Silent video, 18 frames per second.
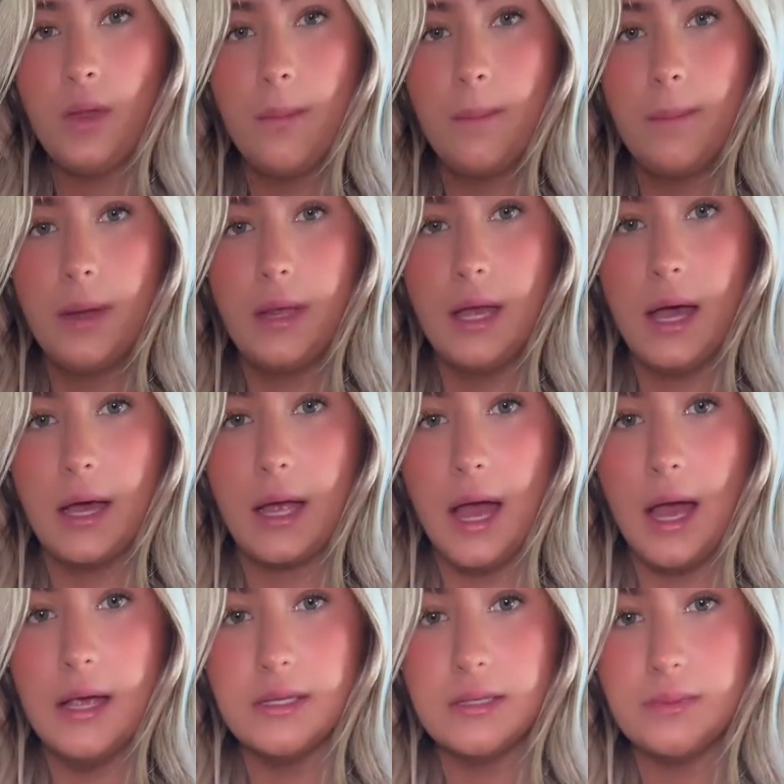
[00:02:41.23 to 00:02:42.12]
But yeah,
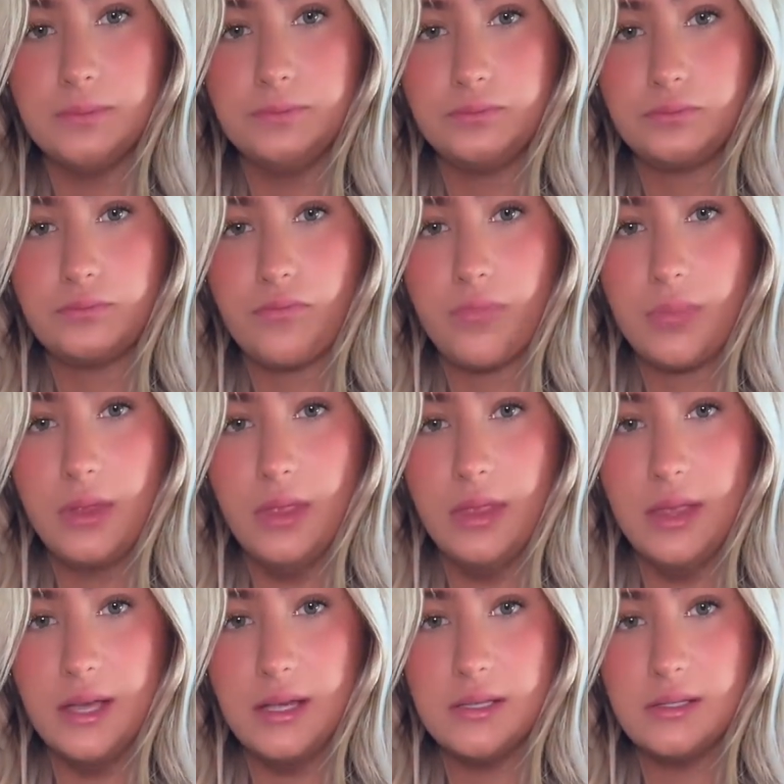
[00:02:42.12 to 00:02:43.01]
guys,
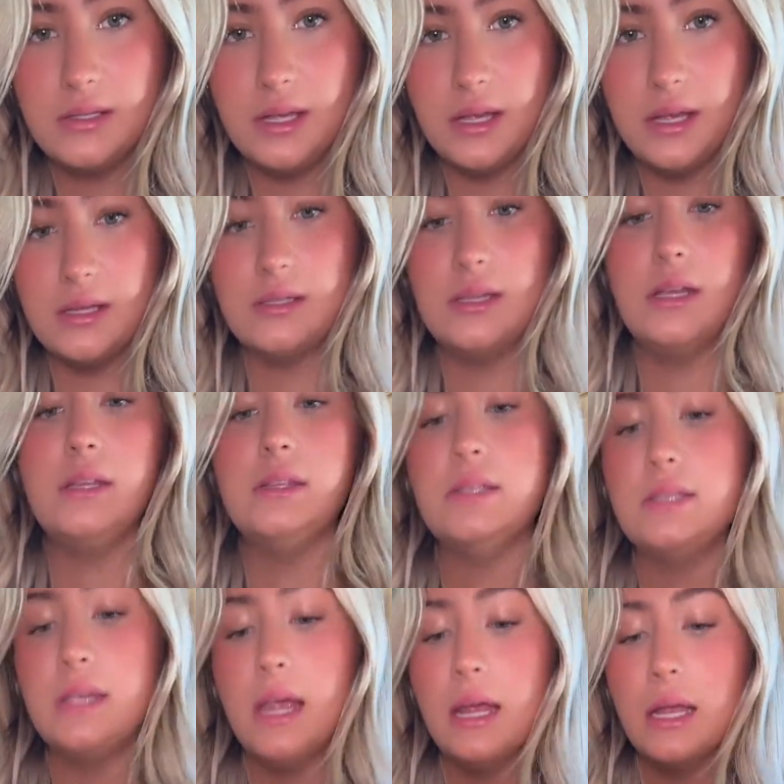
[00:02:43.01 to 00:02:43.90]
this is
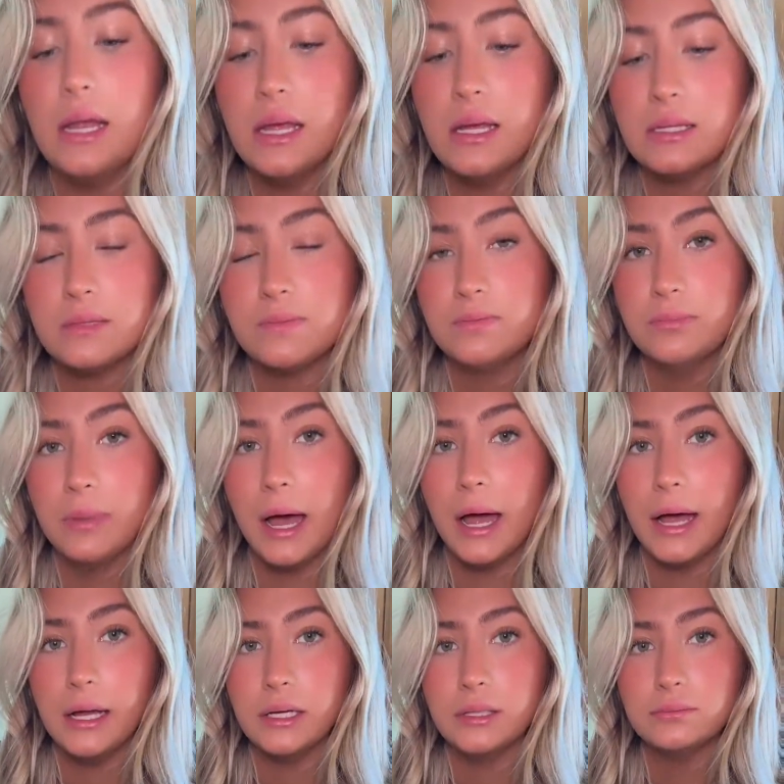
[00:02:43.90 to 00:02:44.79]
insane. It's
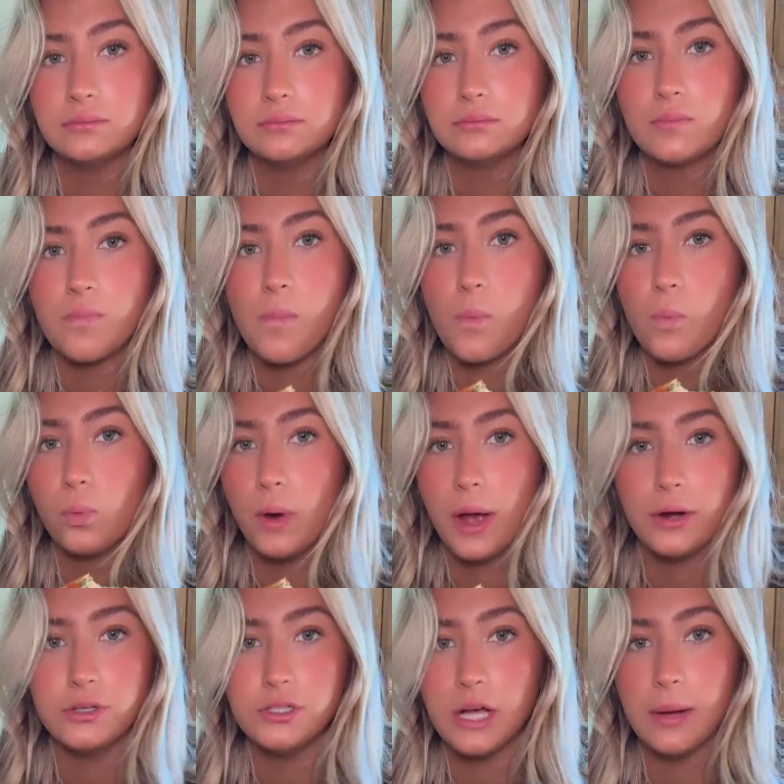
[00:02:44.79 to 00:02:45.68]
my ride
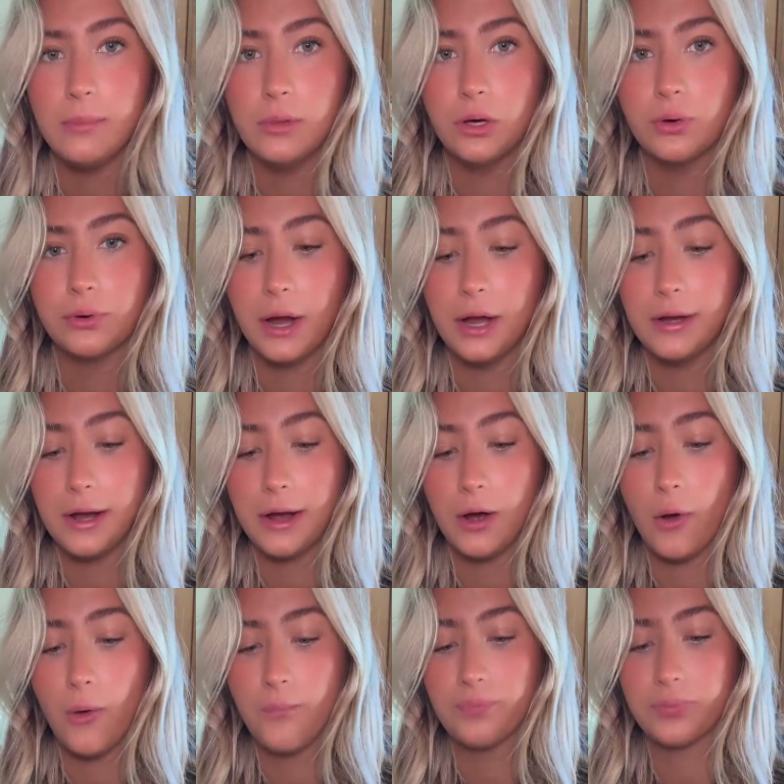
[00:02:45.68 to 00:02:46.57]
or die meal right
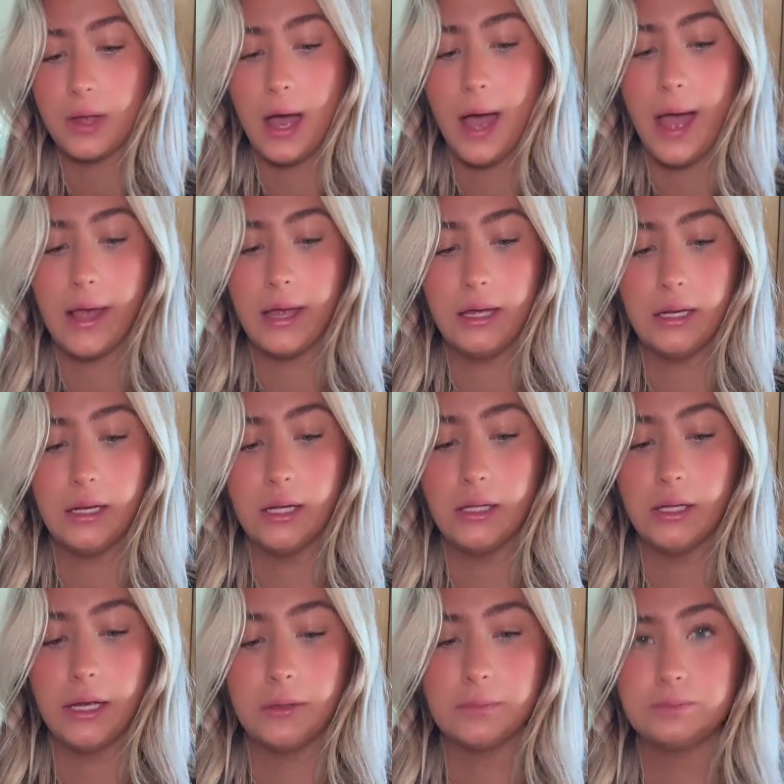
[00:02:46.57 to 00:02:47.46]
now. I eat it
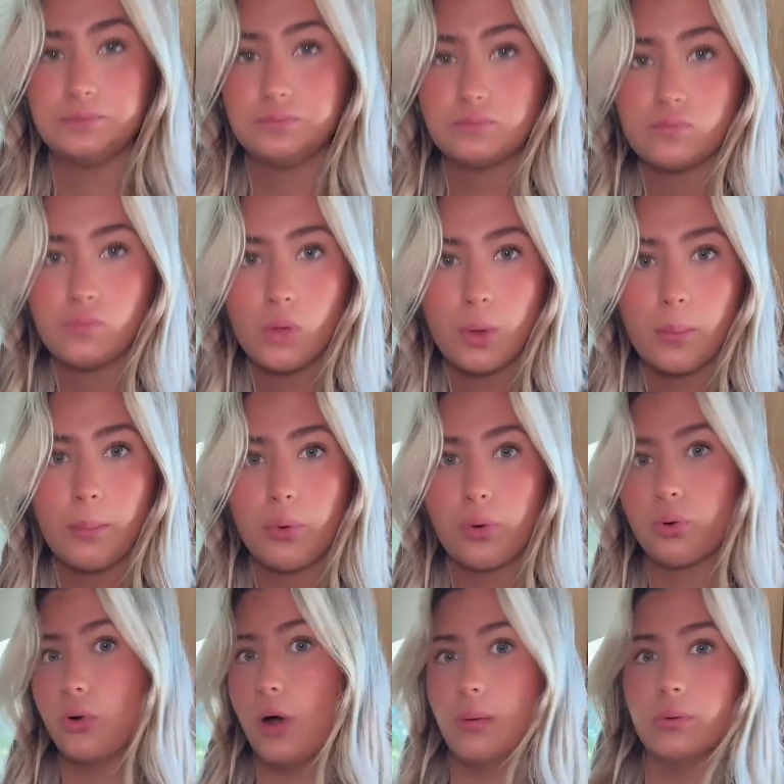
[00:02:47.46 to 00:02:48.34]
like
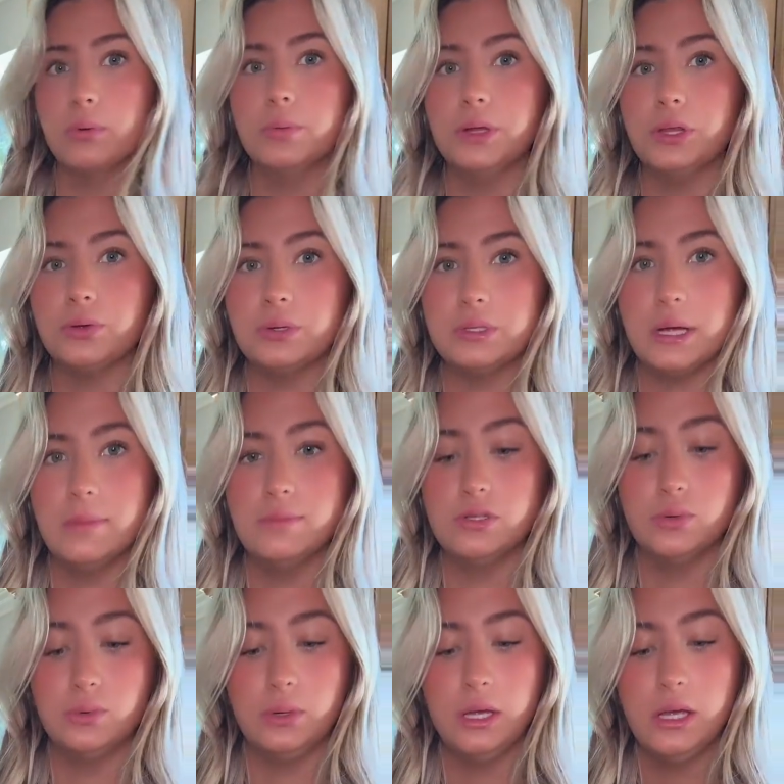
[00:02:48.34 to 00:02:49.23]
probably 3 times a
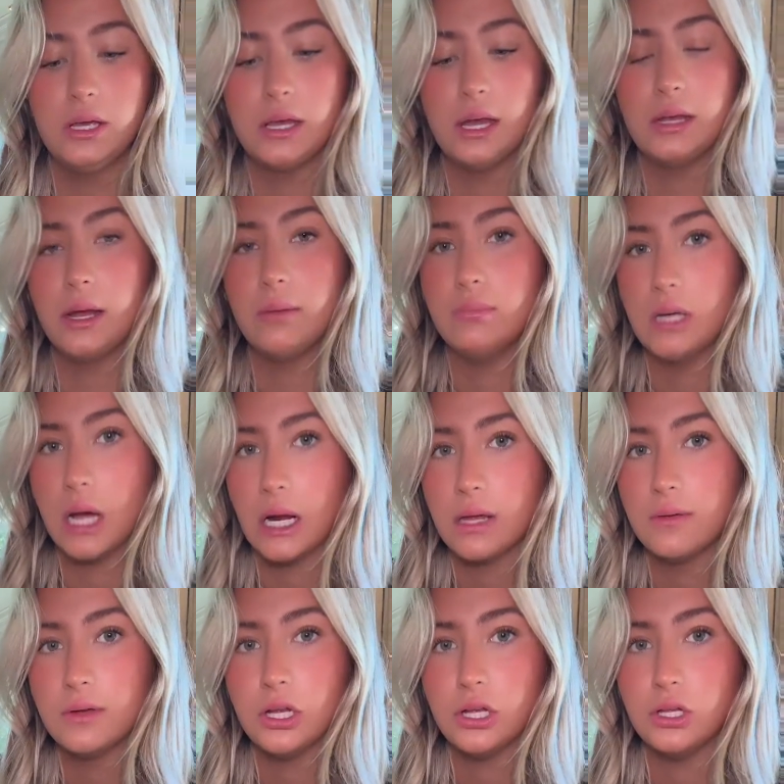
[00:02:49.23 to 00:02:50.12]
week, and I'm not
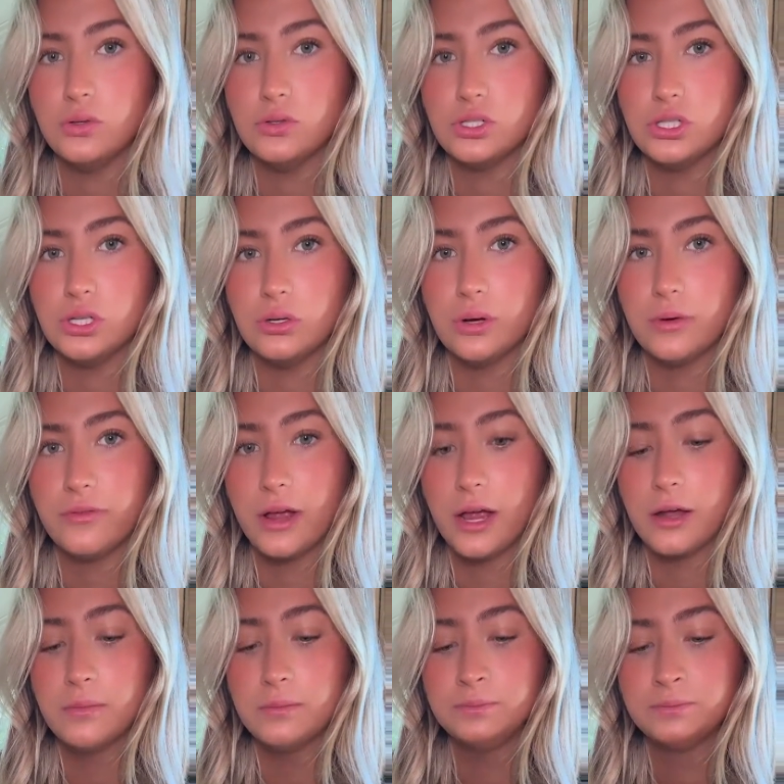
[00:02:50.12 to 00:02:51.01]
even a huge tuna
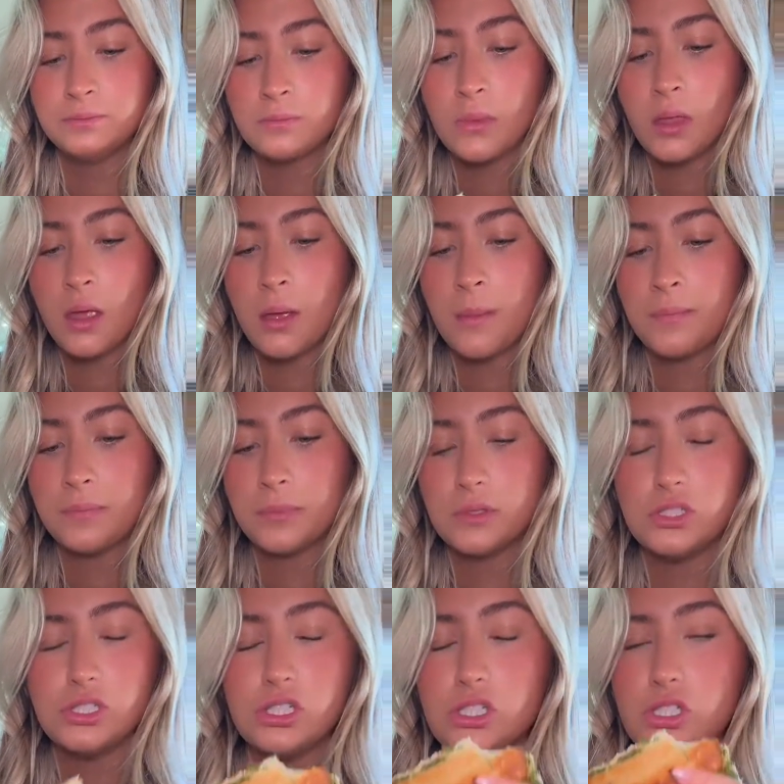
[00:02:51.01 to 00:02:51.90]
fan.
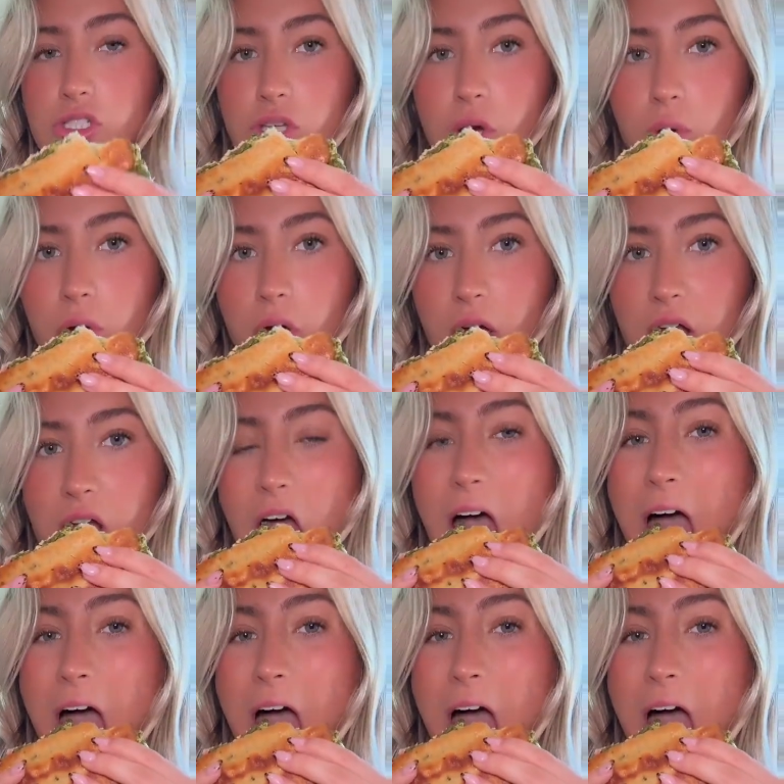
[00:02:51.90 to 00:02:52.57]
Just so good.